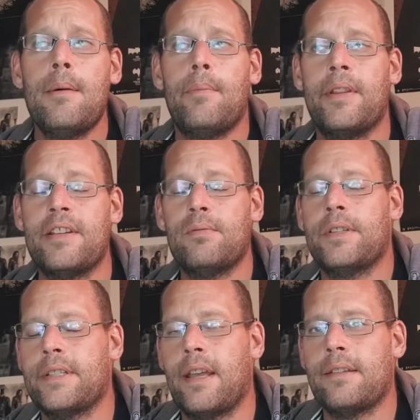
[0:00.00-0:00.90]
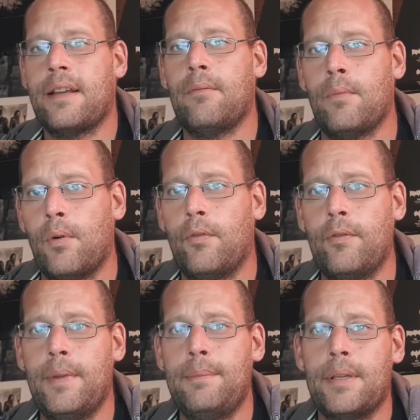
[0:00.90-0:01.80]
But this one stands out more for
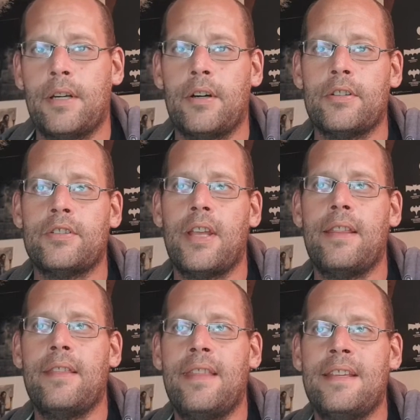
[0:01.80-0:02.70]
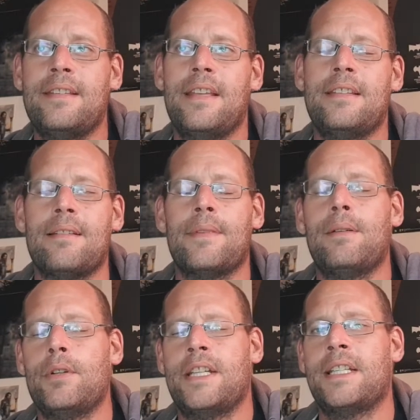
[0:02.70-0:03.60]
me because this is something
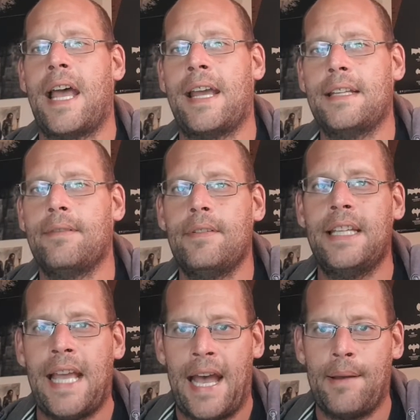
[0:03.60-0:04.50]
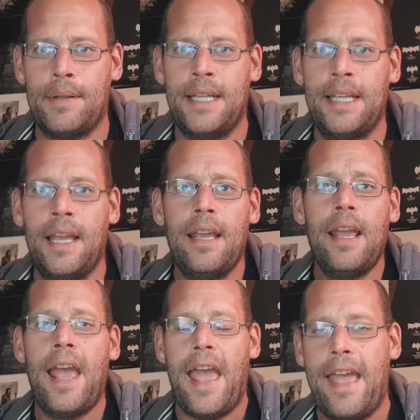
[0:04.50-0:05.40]
which is actively happening
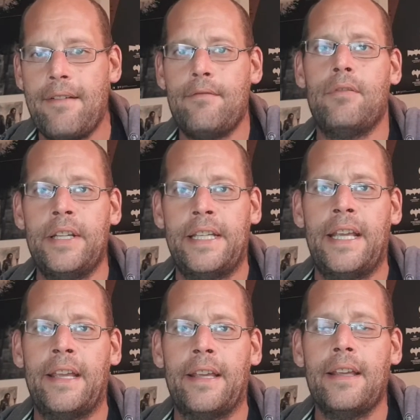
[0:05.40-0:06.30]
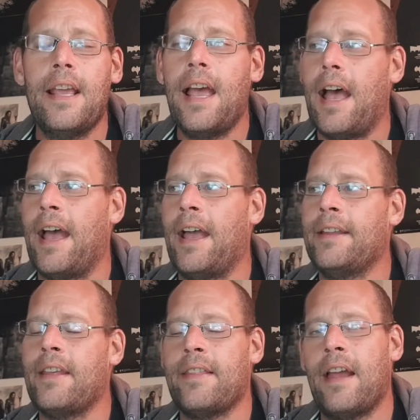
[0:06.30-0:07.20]
every year.
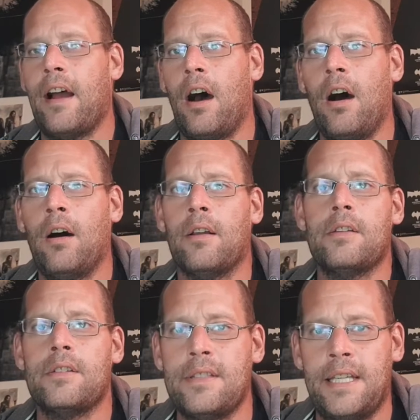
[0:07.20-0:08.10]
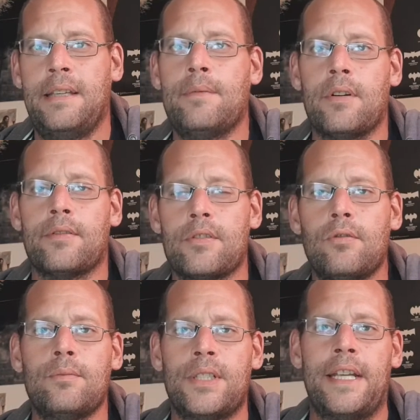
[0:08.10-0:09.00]
And there are teams of
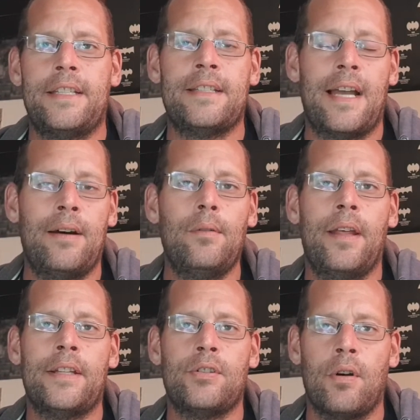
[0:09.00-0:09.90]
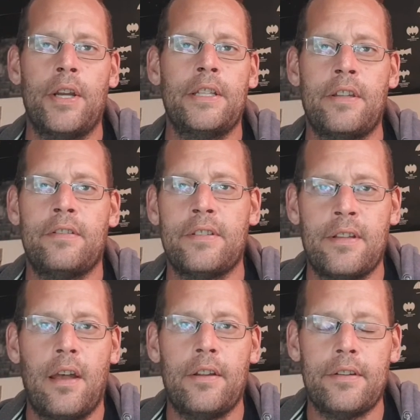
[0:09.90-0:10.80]
storm chasers out there trying to st-
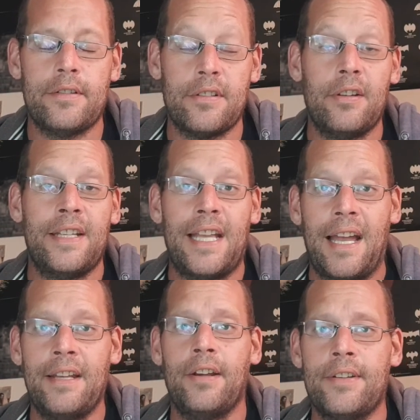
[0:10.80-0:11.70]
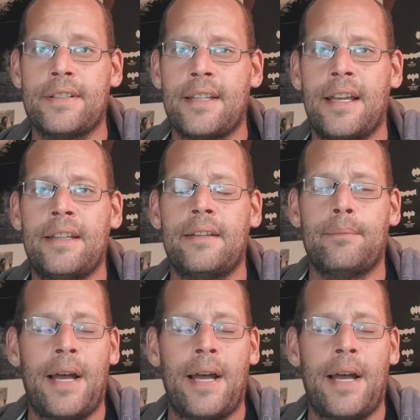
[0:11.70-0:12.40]
uh, study and understand the